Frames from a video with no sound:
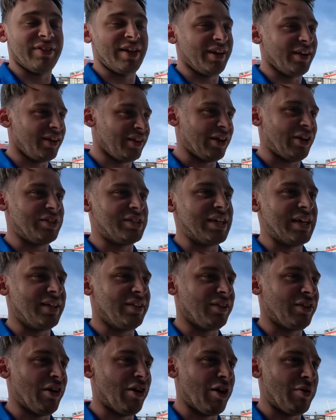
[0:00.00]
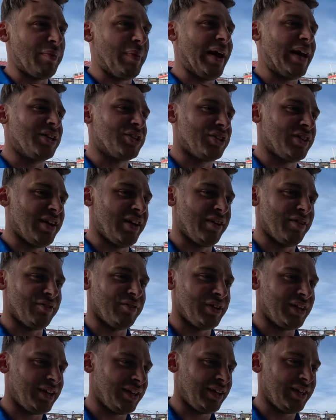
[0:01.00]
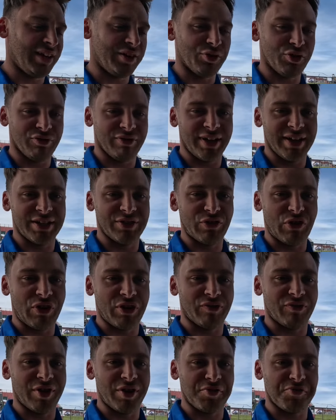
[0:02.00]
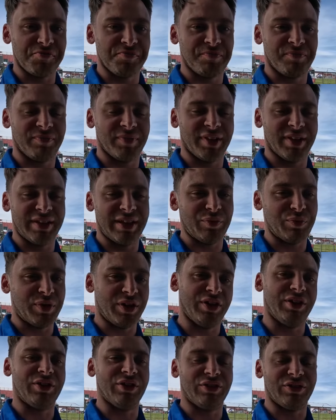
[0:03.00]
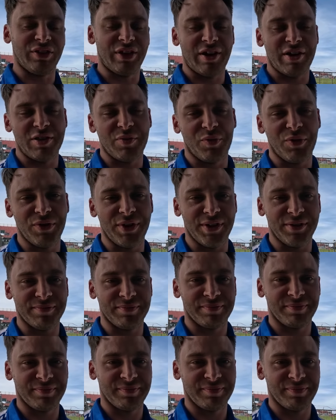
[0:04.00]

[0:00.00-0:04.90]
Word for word: they're going to go and take the car at the patch now, get it all ready to rock and roll, and then we're good to go in the morning.